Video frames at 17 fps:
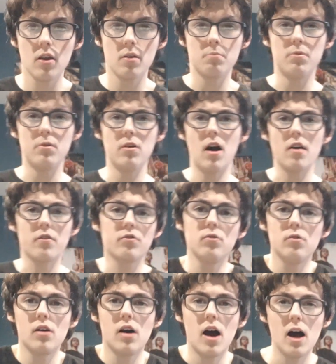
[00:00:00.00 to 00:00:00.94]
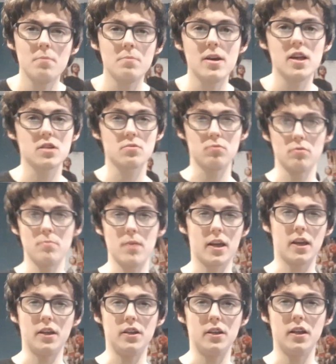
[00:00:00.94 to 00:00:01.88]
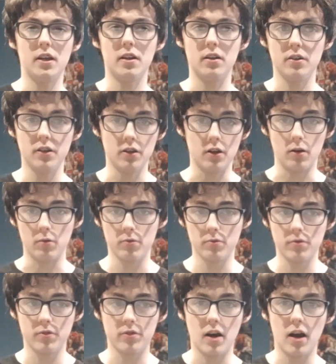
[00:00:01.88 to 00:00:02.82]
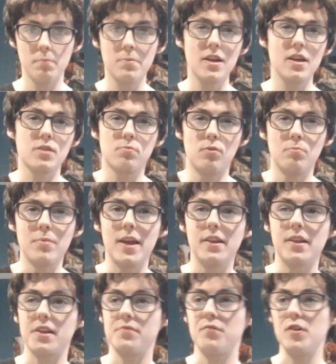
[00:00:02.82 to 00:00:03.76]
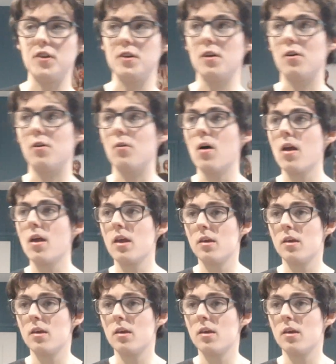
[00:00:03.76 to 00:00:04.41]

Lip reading: but I thought I may as well make I may as well make this video